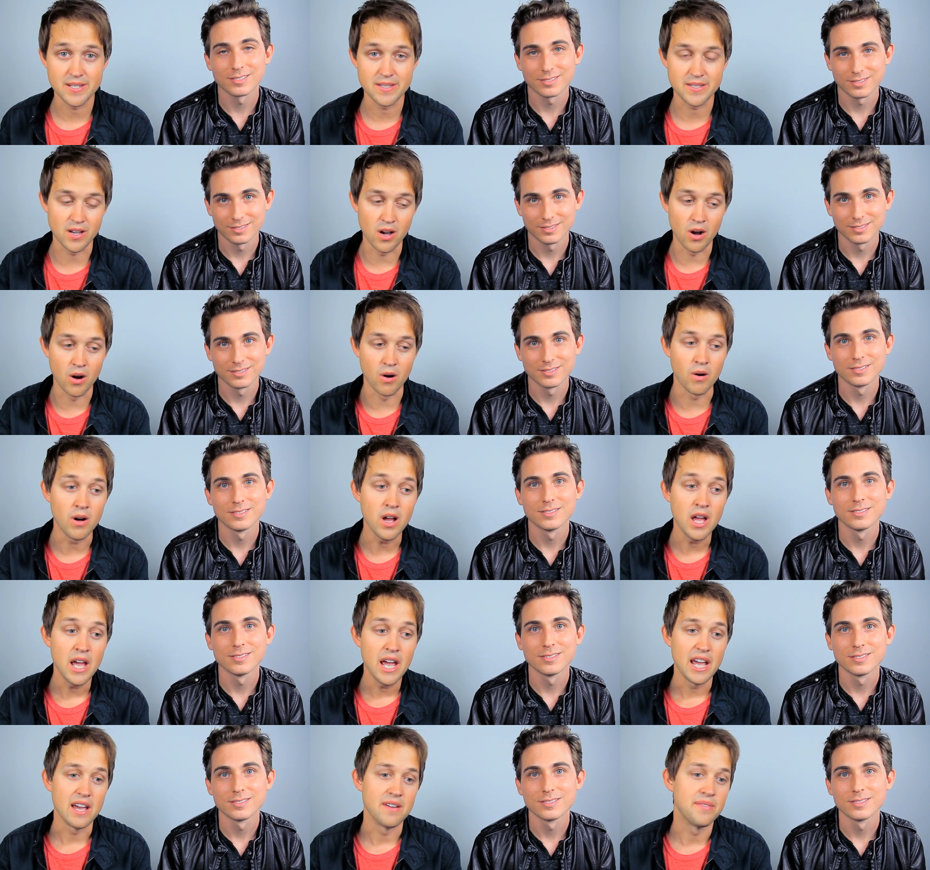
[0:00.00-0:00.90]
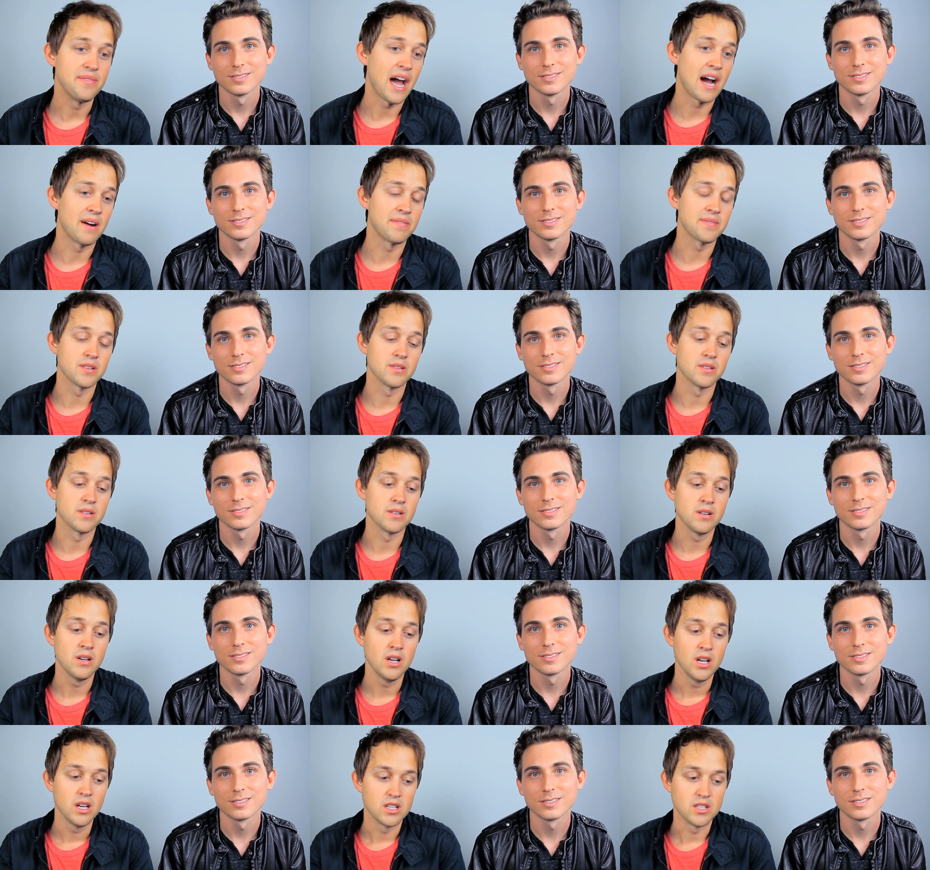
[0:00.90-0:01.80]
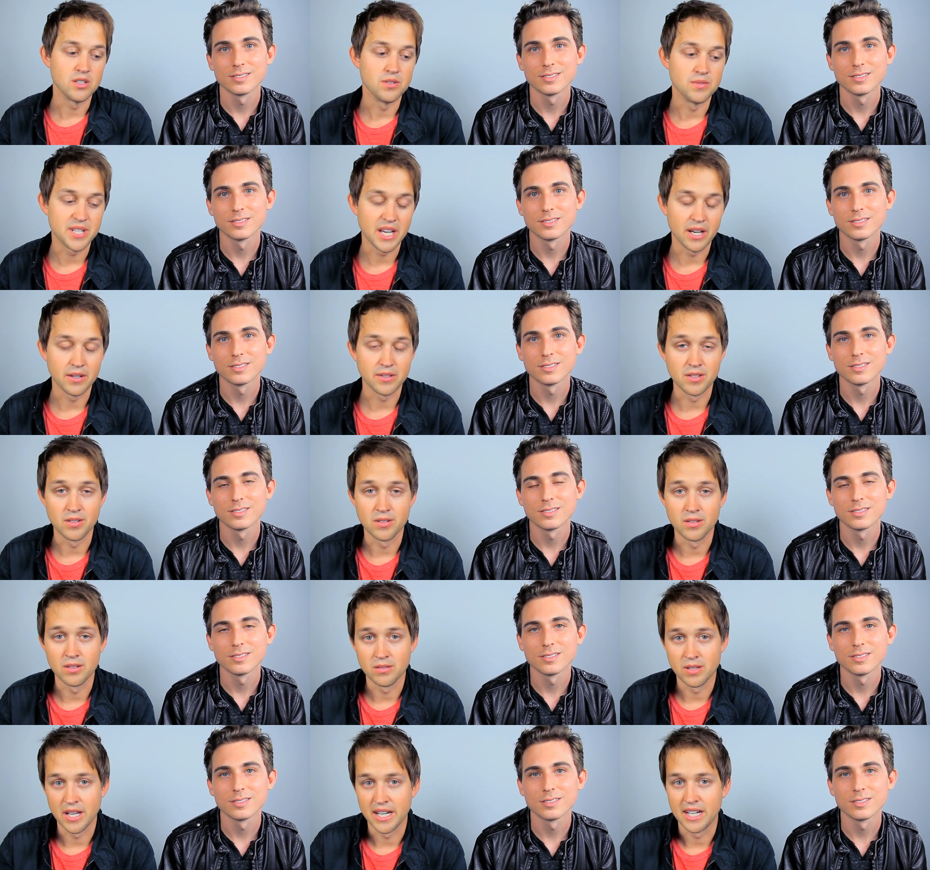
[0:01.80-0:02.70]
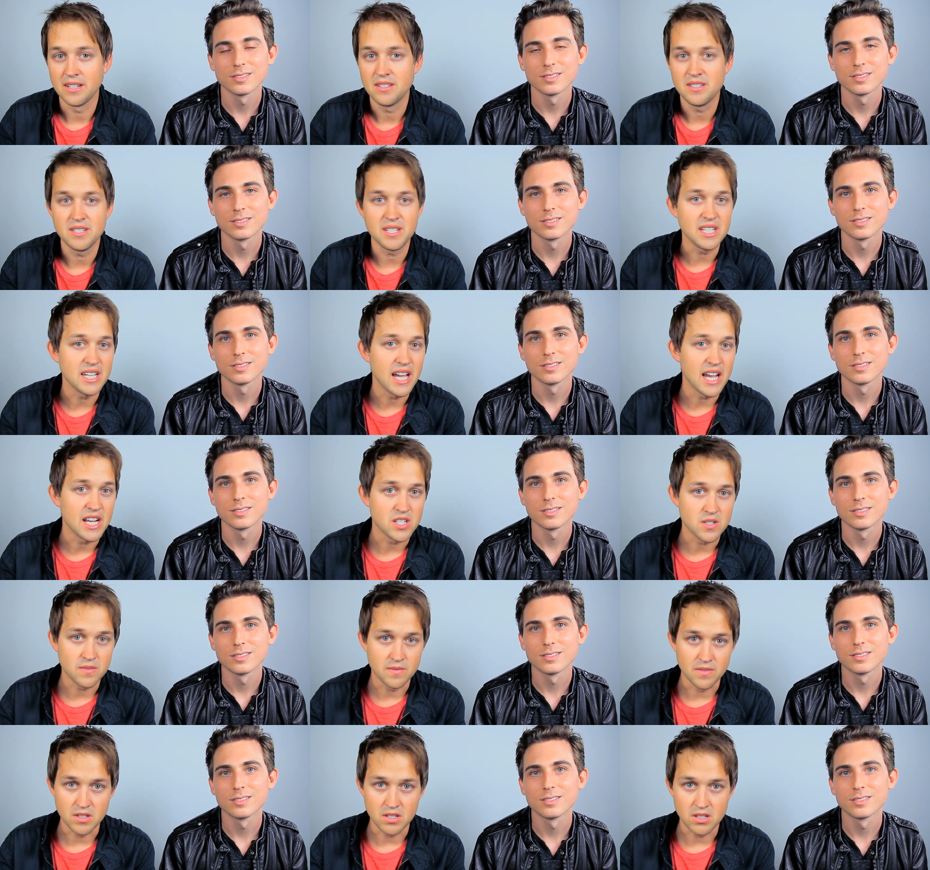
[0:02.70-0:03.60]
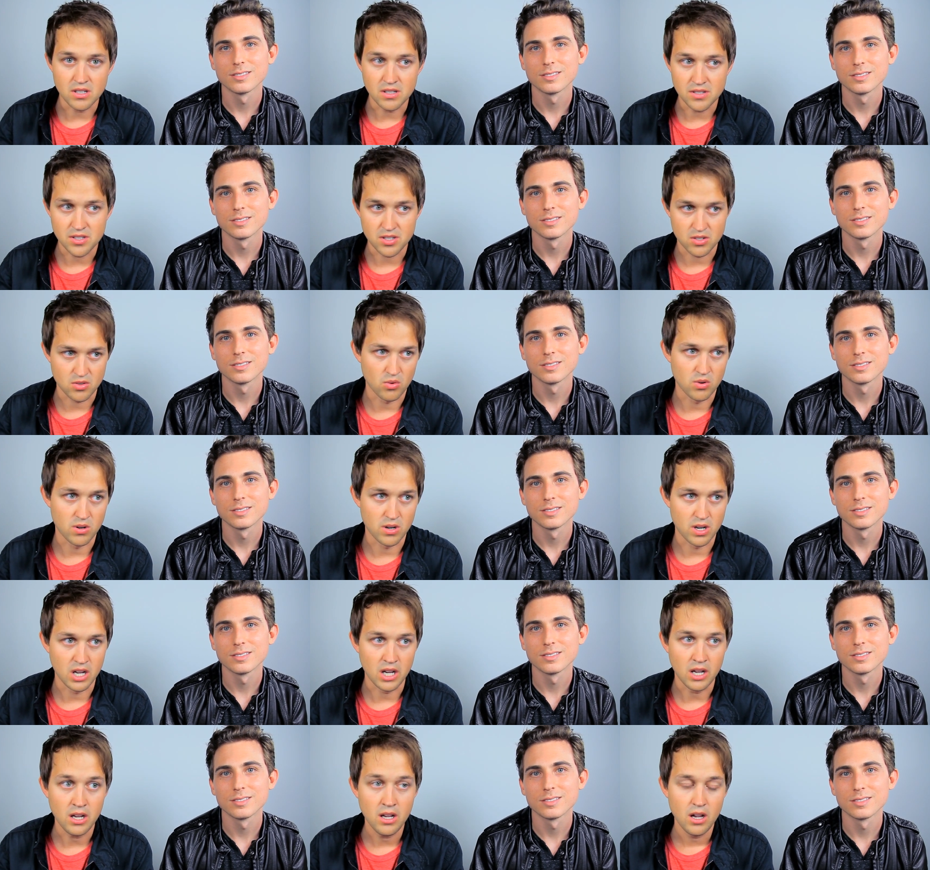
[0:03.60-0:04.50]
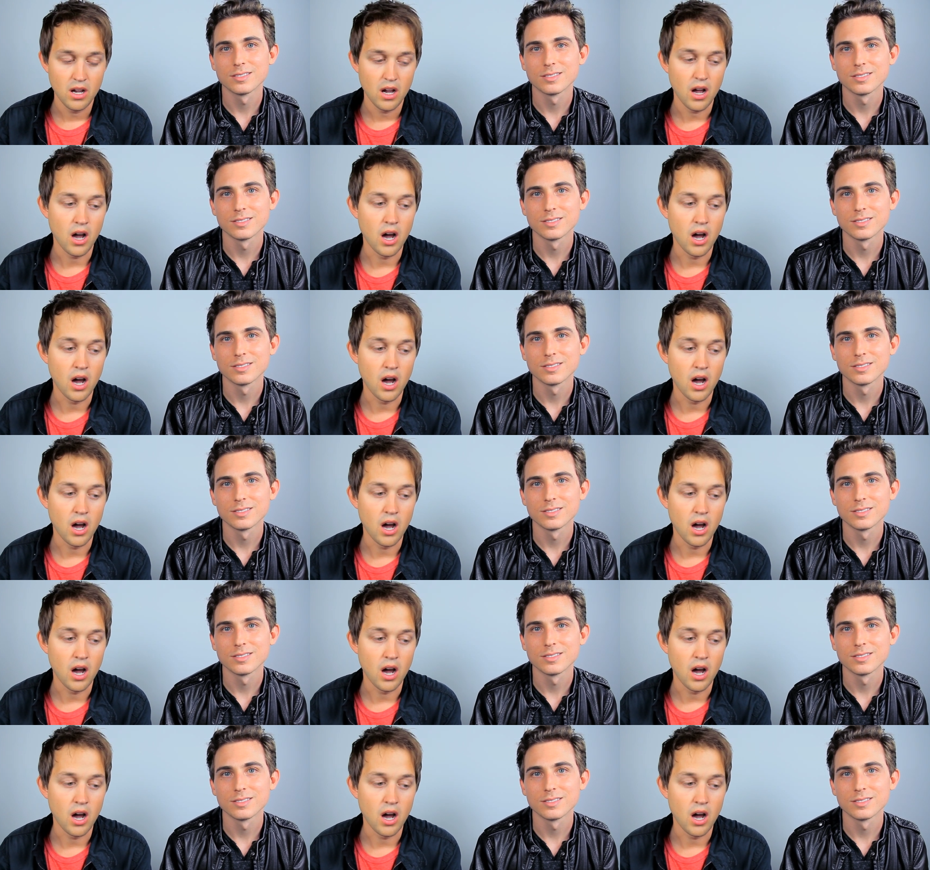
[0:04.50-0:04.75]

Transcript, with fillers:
Speaker 1: So if after you tell your like DHV story,